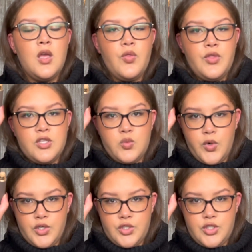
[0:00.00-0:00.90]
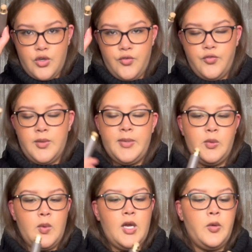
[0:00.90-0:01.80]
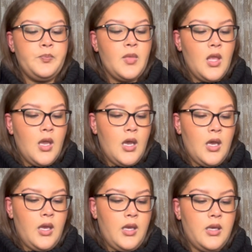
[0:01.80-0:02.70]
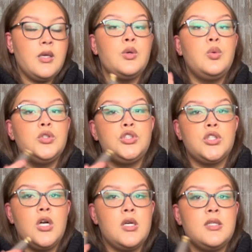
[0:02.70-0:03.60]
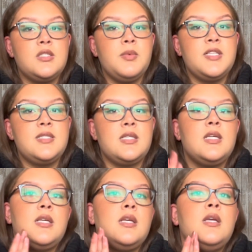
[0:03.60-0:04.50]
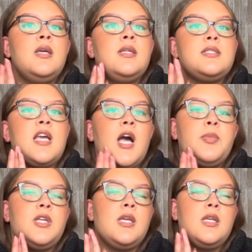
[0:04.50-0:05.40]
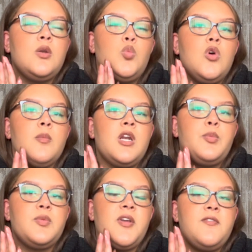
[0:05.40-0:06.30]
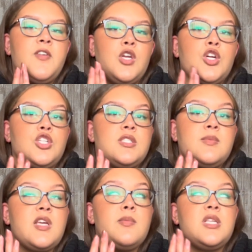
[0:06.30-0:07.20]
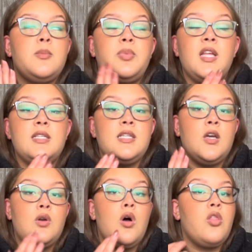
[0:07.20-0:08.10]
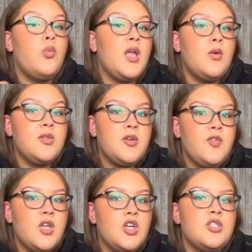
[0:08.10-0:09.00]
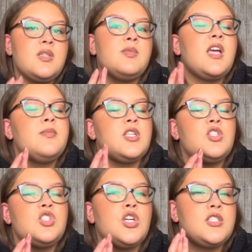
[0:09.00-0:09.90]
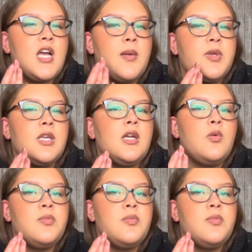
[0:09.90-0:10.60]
this works so flippin' well. I will draw it onto my skin, tap it in, and warm it up with my fingers. Sometimes I blend it out all the way with my fingers. Sometimes I start tapping it out with